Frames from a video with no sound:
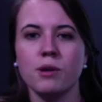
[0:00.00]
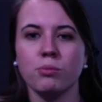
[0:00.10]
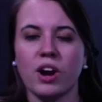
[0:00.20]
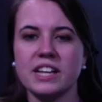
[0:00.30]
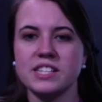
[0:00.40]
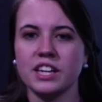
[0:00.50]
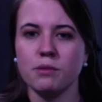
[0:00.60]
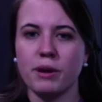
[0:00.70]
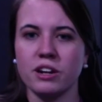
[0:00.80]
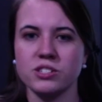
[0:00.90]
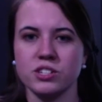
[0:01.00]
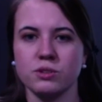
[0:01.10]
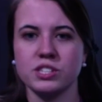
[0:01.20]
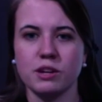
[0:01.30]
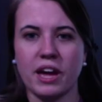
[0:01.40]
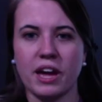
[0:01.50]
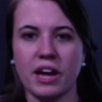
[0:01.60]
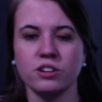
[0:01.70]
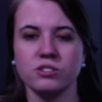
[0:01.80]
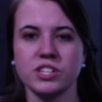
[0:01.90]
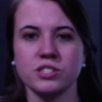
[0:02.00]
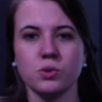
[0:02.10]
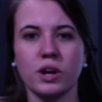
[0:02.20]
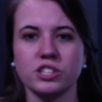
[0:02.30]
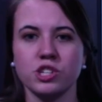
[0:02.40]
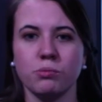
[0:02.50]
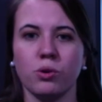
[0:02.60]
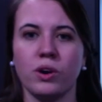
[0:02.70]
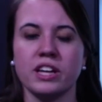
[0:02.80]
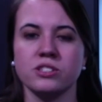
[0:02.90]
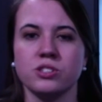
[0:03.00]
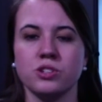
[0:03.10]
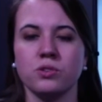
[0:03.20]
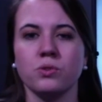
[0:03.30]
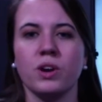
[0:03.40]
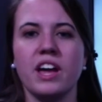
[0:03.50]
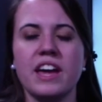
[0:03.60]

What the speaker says: price in comparison to its competitors is questionable as to,